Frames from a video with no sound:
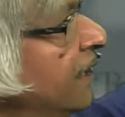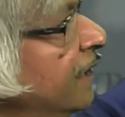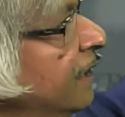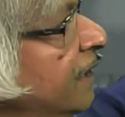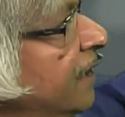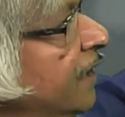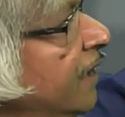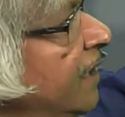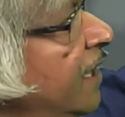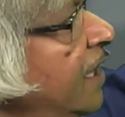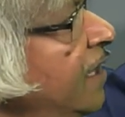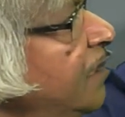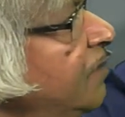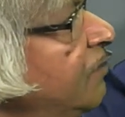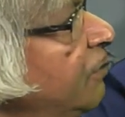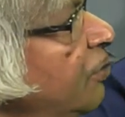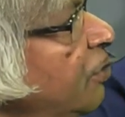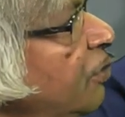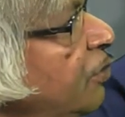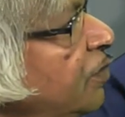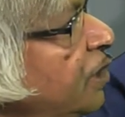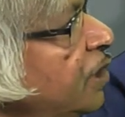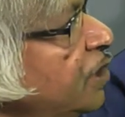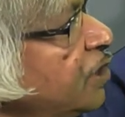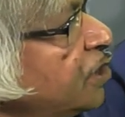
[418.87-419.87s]
the gate
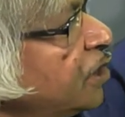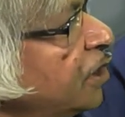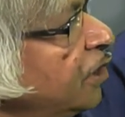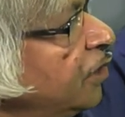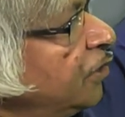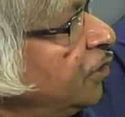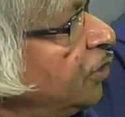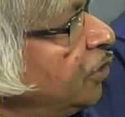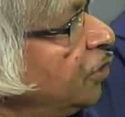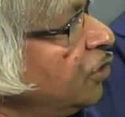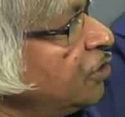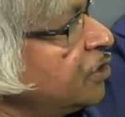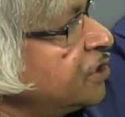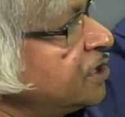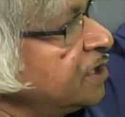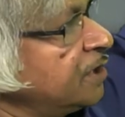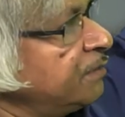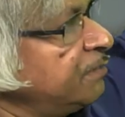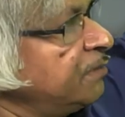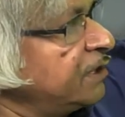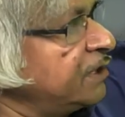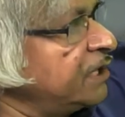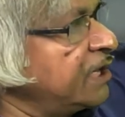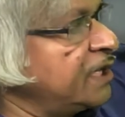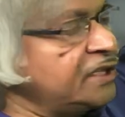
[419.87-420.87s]
voltage controls the
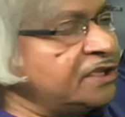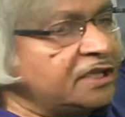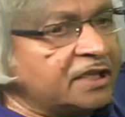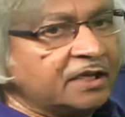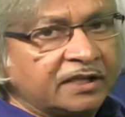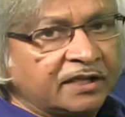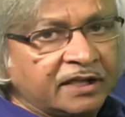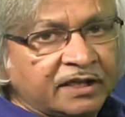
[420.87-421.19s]
potential